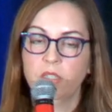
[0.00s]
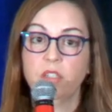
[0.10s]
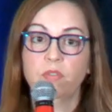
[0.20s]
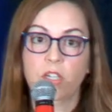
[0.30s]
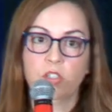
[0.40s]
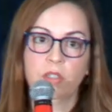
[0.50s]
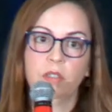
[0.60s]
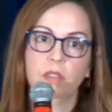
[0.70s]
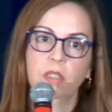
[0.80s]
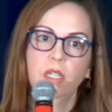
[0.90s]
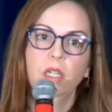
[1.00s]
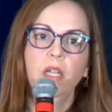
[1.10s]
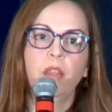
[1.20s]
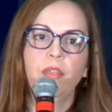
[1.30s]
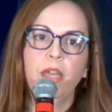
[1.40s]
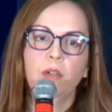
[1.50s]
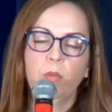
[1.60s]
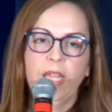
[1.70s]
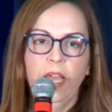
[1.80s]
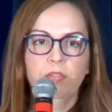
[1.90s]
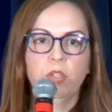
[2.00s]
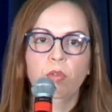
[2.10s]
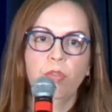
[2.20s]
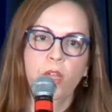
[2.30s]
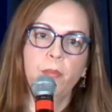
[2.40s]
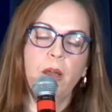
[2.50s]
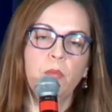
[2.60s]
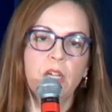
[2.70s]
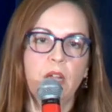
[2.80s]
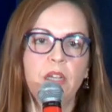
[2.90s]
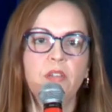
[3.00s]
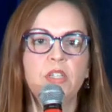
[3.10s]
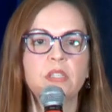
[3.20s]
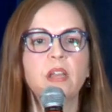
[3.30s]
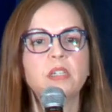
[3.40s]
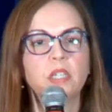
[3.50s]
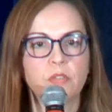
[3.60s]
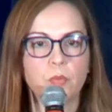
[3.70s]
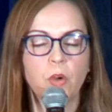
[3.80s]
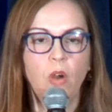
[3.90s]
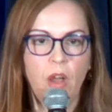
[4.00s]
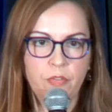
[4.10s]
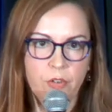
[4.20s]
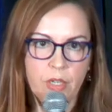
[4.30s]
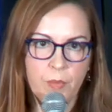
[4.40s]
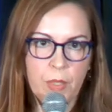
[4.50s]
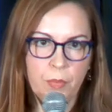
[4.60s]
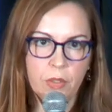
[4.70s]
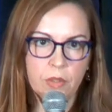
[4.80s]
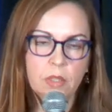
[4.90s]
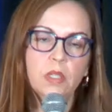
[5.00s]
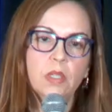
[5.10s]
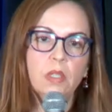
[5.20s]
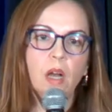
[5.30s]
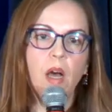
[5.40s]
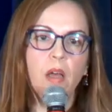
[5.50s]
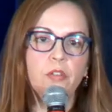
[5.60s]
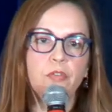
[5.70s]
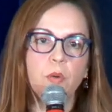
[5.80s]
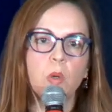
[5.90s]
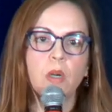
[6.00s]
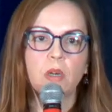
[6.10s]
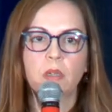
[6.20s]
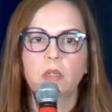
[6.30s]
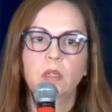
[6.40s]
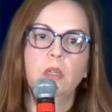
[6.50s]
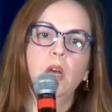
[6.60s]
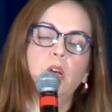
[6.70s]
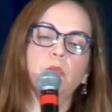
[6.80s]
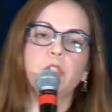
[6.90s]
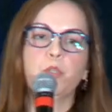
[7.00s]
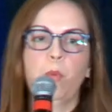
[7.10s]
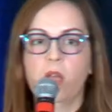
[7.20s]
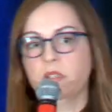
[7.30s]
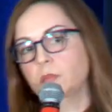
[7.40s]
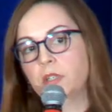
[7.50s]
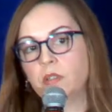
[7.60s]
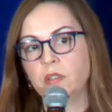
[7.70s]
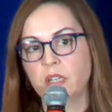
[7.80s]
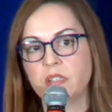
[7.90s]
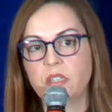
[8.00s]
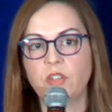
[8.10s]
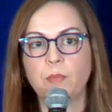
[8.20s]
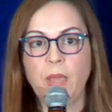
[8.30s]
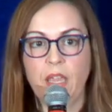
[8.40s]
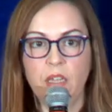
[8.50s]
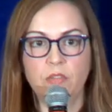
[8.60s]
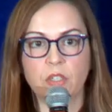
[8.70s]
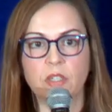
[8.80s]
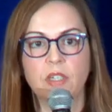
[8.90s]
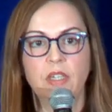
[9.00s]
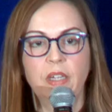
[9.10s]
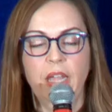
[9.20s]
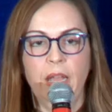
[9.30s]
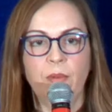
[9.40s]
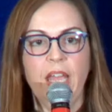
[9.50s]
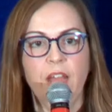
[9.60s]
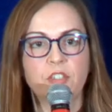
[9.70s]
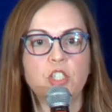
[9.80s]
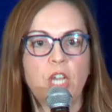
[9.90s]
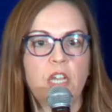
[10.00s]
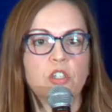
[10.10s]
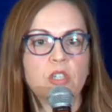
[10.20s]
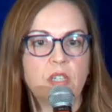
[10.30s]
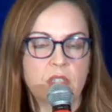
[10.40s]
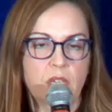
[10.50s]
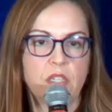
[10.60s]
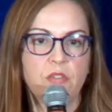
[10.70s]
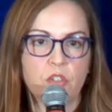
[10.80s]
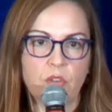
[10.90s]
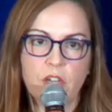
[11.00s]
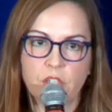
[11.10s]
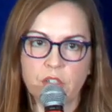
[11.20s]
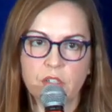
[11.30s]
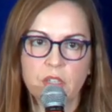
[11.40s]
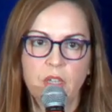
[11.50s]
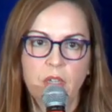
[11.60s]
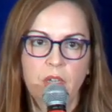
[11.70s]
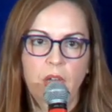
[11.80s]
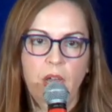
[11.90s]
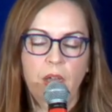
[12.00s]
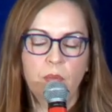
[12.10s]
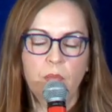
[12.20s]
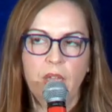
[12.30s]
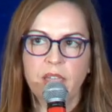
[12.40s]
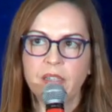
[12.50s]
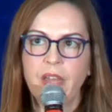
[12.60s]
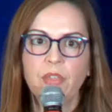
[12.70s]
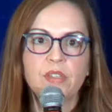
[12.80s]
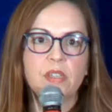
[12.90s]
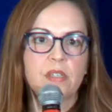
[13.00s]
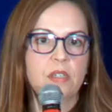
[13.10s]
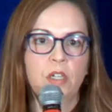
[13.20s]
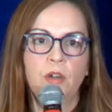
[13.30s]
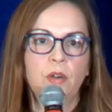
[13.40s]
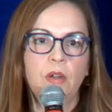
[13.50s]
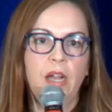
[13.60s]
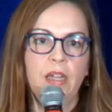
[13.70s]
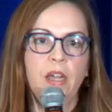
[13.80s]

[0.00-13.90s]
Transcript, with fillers: dysfunctional, then we have to think about what kind of incentives we're offering people uh, for uh, responsible uh, civic behavior. And we have to change the incentive structures. Um, as an ethicist, you know, I